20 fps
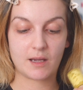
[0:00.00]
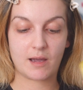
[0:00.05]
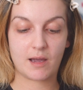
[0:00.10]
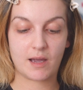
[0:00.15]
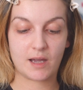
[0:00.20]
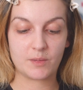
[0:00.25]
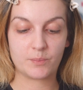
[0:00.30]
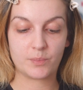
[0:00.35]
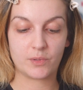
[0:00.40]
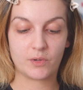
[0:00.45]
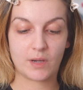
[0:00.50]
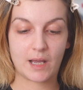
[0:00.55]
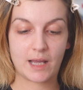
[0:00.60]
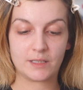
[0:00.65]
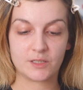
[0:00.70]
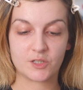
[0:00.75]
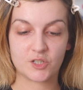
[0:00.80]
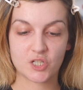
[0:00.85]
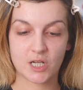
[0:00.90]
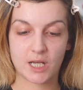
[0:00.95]

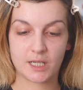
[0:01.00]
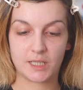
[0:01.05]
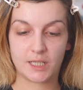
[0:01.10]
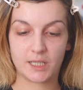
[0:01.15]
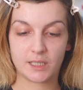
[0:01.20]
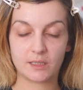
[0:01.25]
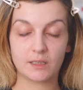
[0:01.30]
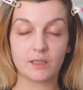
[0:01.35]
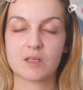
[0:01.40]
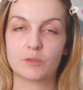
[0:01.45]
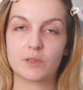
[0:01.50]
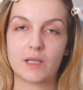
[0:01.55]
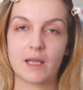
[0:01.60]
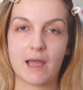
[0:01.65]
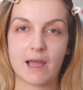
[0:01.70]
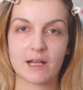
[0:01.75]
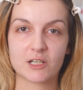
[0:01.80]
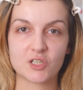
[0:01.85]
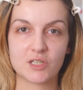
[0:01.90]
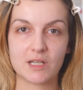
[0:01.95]
hypoallergenic. So they
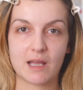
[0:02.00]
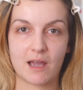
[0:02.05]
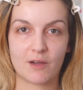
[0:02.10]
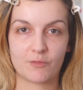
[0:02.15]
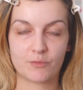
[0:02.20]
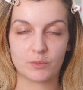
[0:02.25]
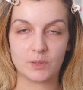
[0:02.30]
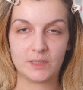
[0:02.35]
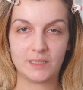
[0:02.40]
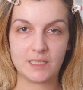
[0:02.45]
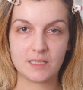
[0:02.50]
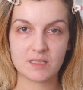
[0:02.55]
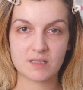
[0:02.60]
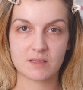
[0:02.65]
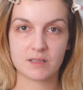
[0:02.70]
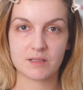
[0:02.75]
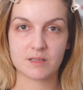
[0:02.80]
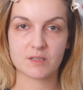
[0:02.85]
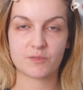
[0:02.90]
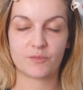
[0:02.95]
actually have
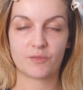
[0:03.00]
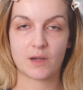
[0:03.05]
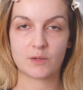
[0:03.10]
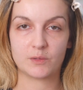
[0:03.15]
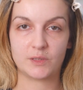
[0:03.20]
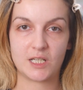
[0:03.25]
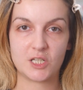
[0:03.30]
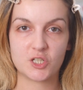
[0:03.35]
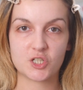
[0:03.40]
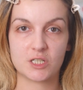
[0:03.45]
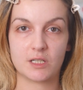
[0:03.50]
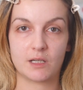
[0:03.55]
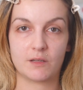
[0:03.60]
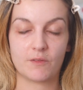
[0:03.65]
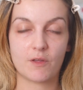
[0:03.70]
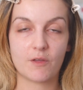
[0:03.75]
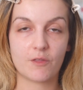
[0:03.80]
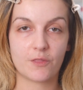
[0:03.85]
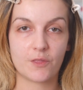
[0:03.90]
released this foundation in